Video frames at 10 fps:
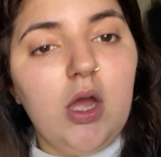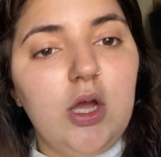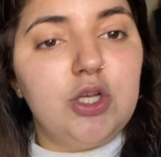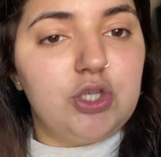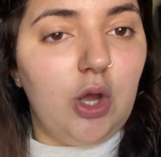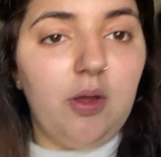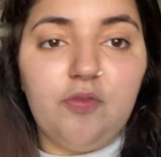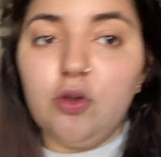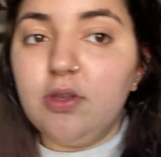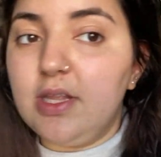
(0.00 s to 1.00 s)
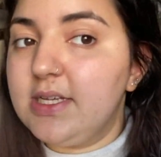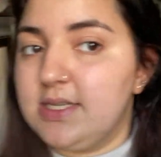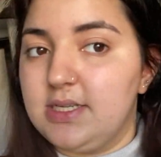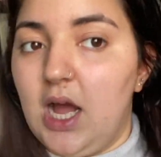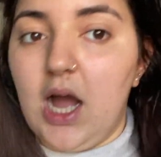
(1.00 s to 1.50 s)
So I've done this
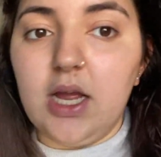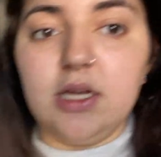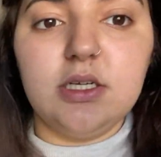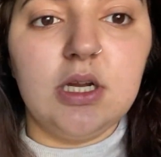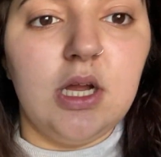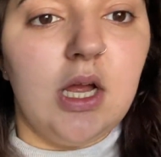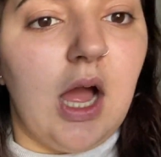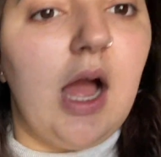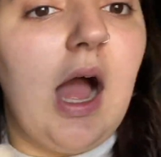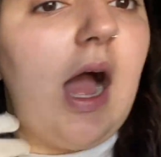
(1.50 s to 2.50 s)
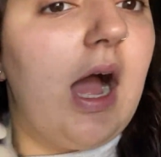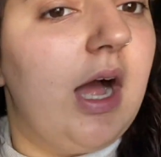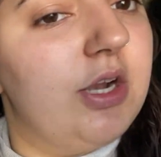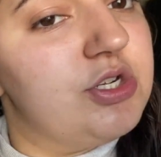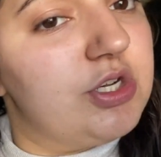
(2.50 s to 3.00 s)
side,
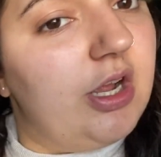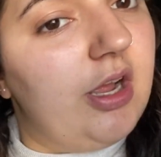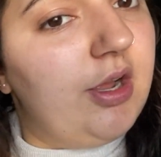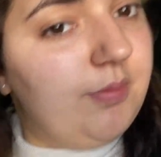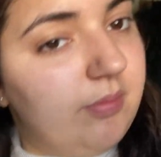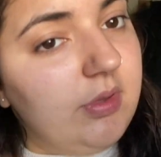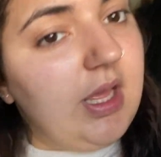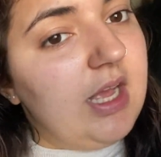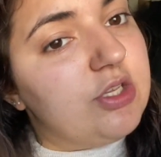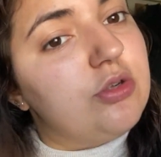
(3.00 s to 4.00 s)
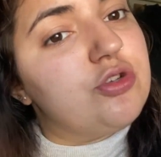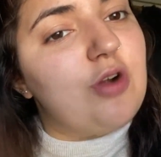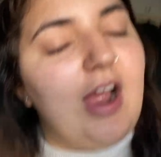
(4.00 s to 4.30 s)
and yeah, it's all dry.